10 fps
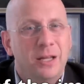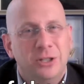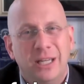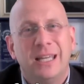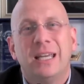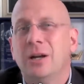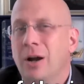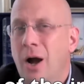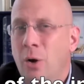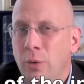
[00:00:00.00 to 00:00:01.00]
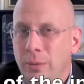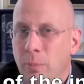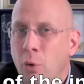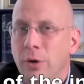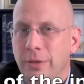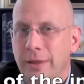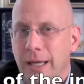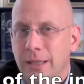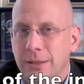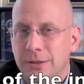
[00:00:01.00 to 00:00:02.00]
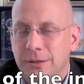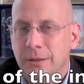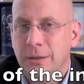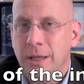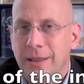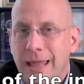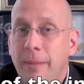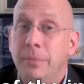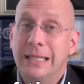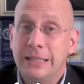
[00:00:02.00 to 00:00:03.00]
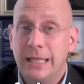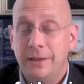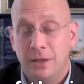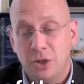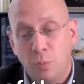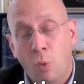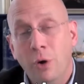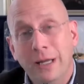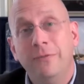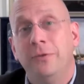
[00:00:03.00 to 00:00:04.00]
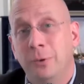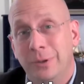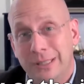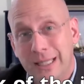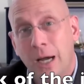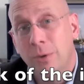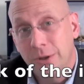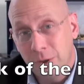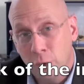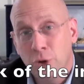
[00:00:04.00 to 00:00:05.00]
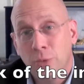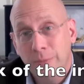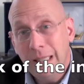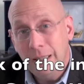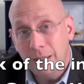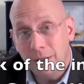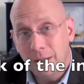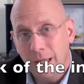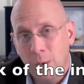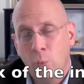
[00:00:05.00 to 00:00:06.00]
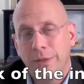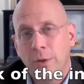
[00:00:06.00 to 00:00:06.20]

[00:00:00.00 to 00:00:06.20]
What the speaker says: Do you hear how important that is? That means that there's more influence now in social media and what